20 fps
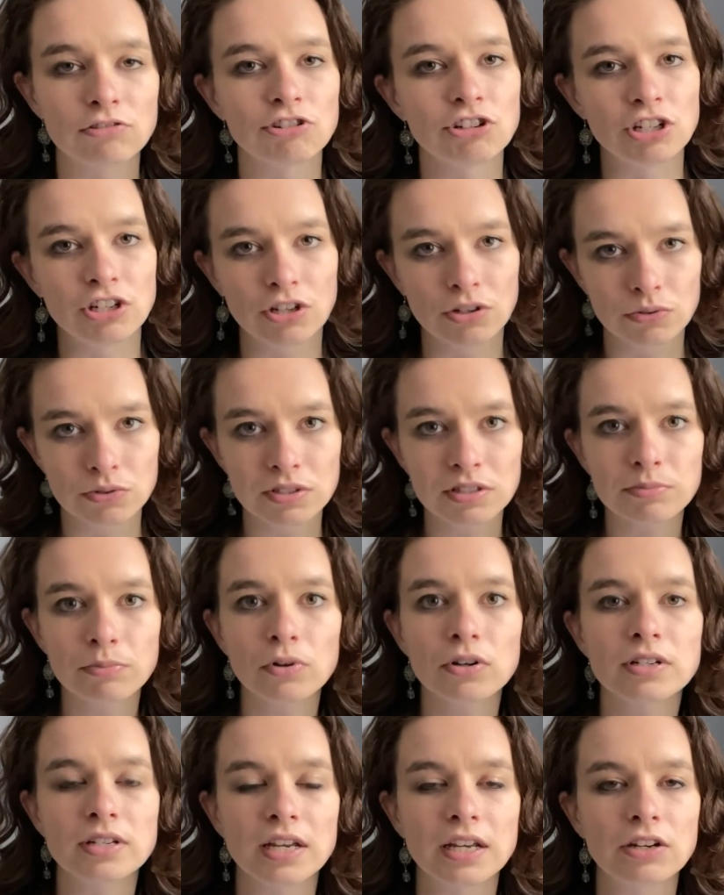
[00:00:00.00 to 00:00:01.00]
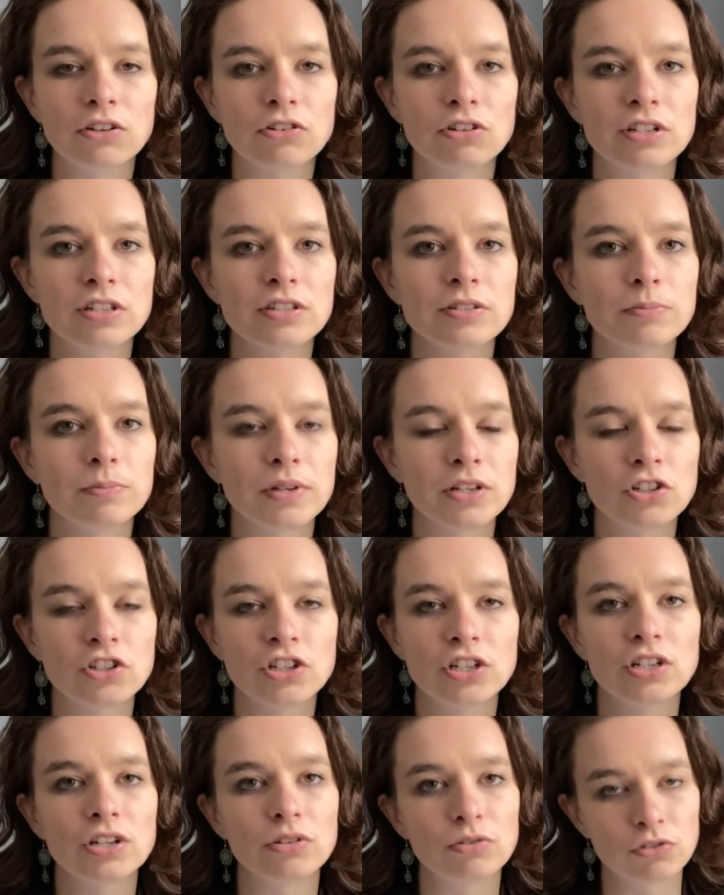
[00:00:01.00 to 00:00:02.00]
She knows it's more dangerous, but
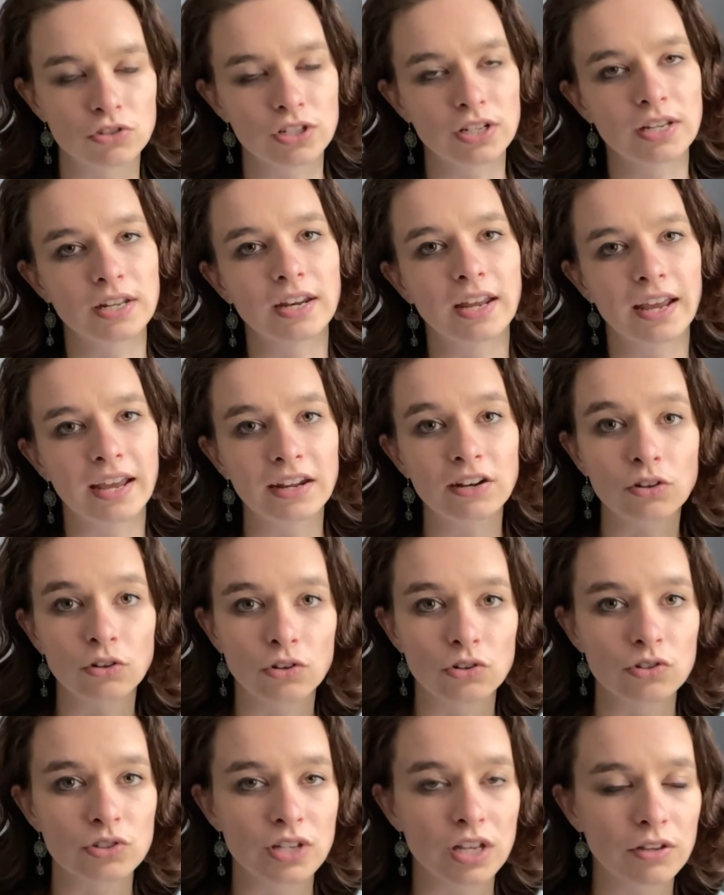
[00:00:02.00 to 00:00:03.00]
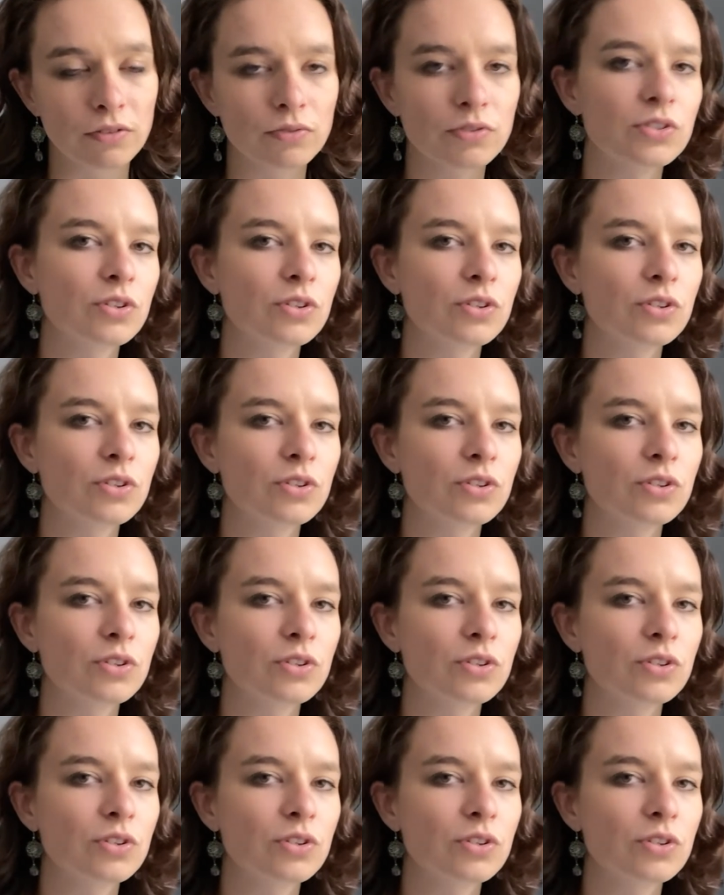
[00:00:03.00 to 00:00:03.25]
she knows she can handle herself,